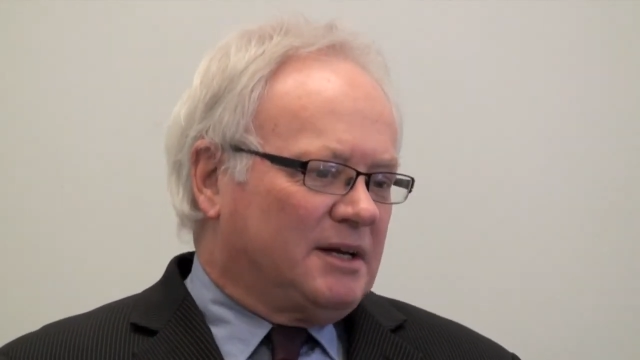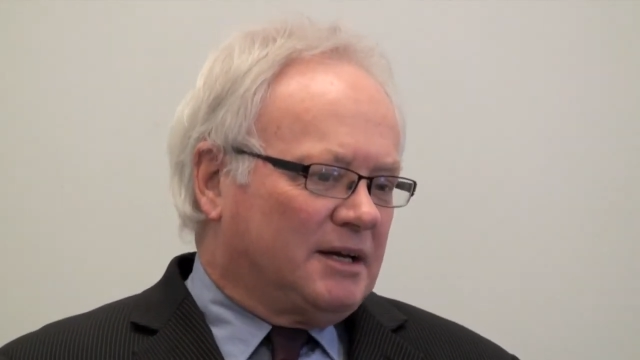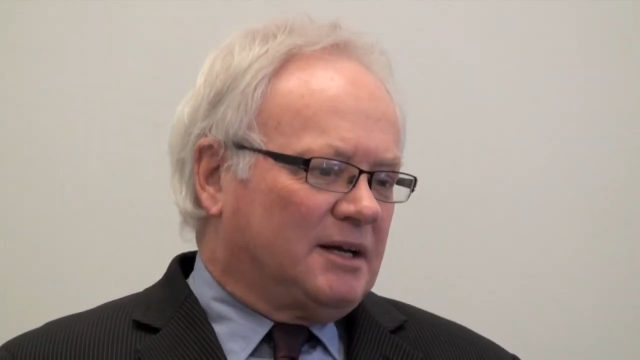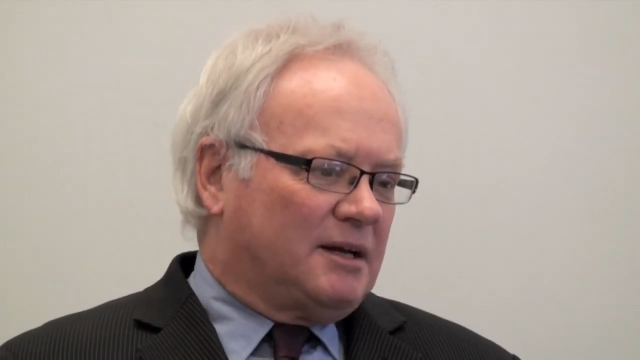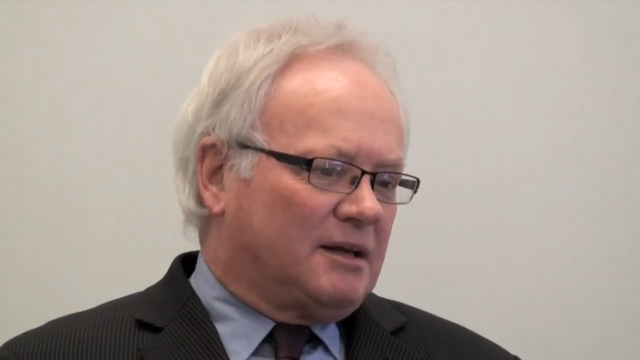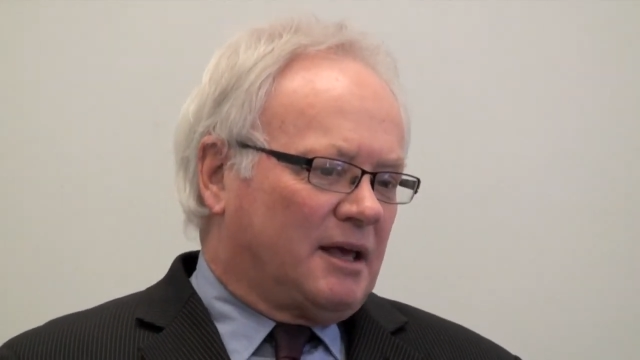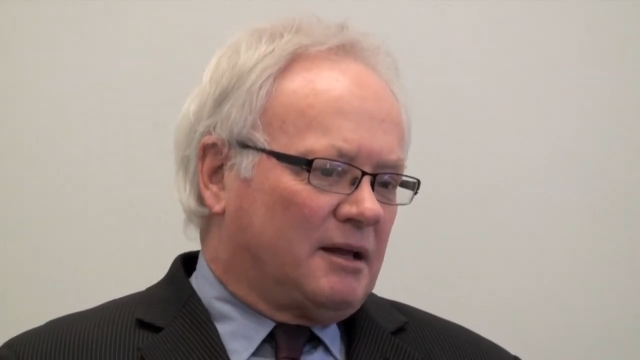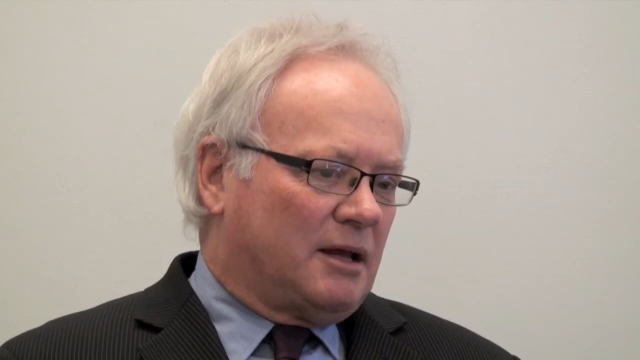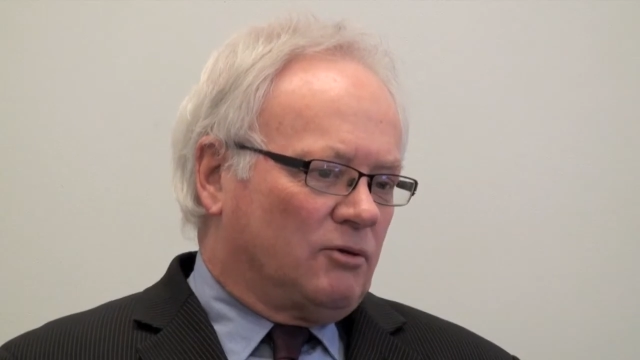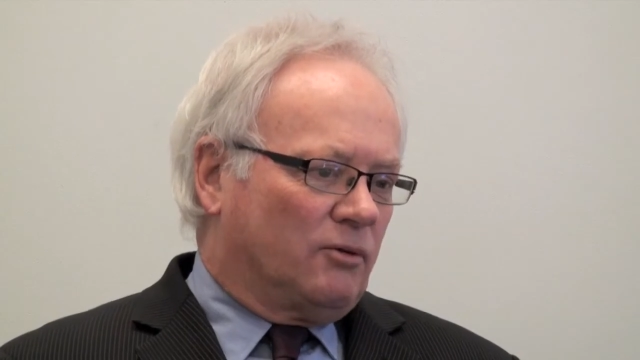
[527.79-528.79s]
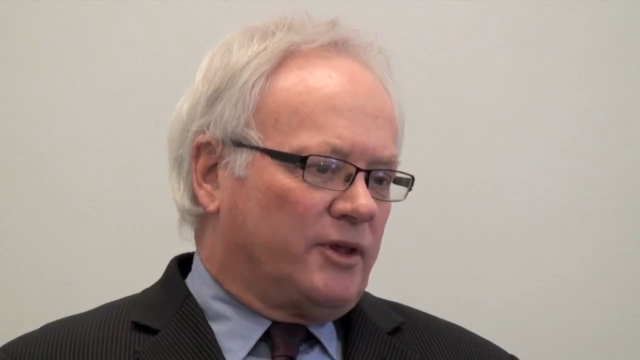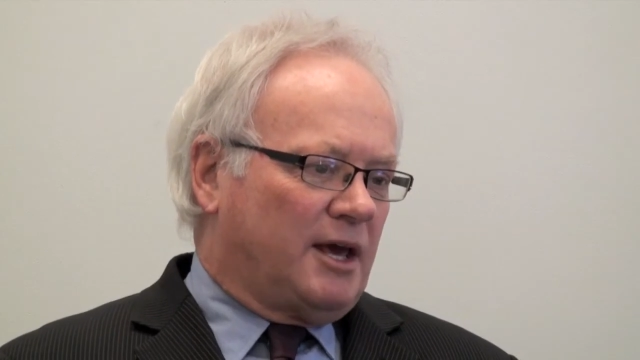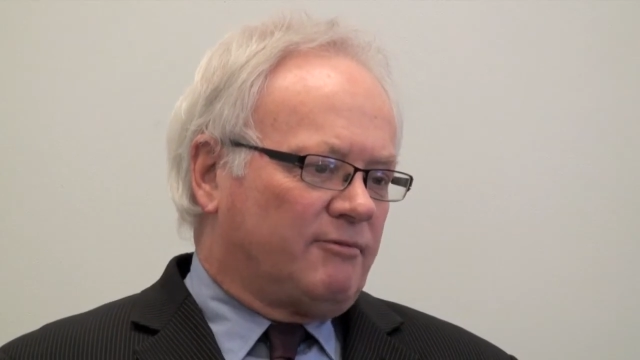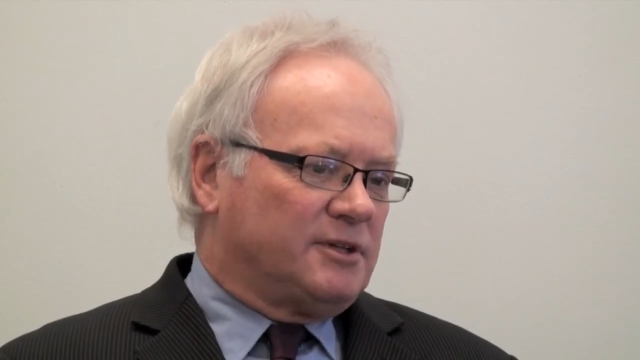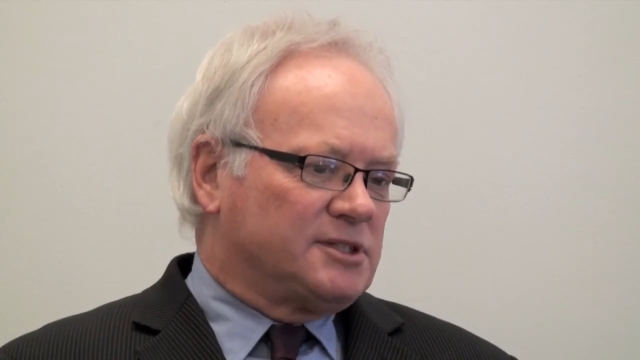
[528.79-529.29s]
and all
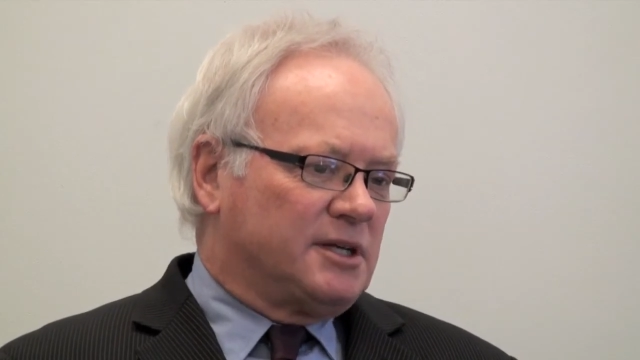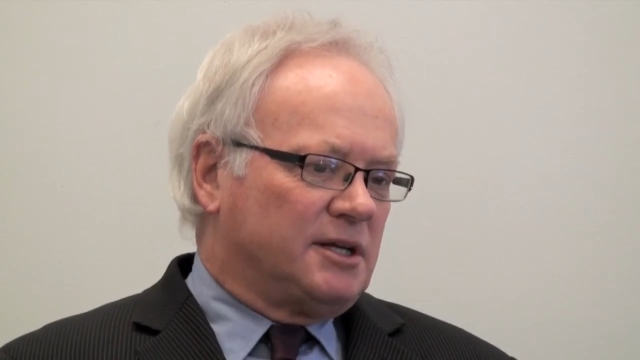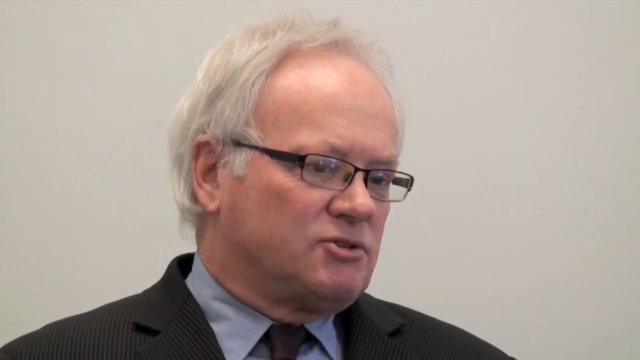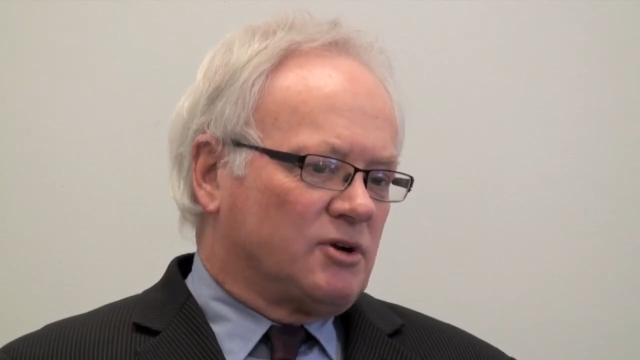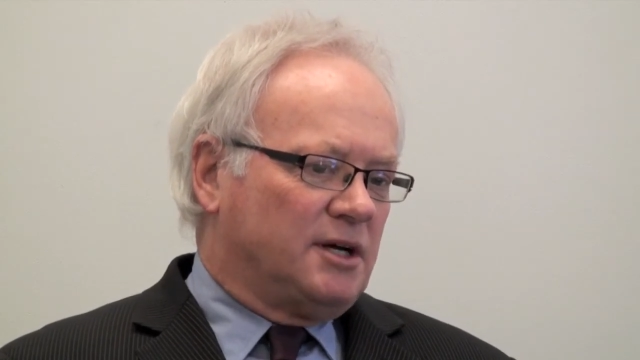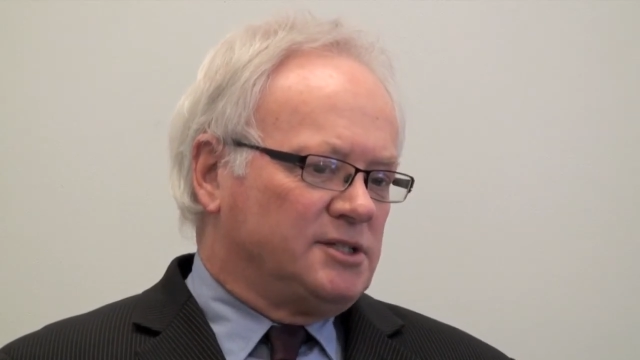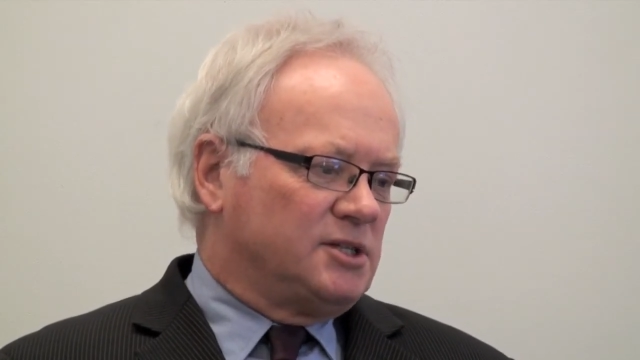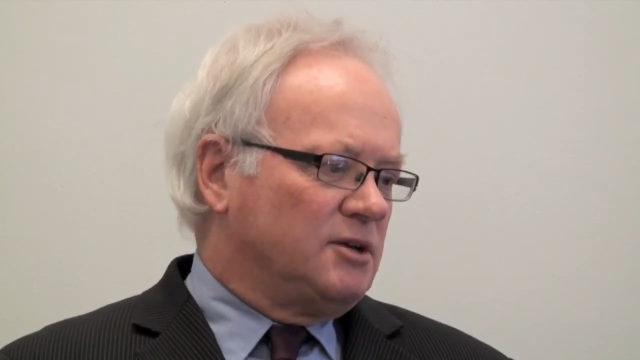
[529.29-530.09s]
the efforts that it tries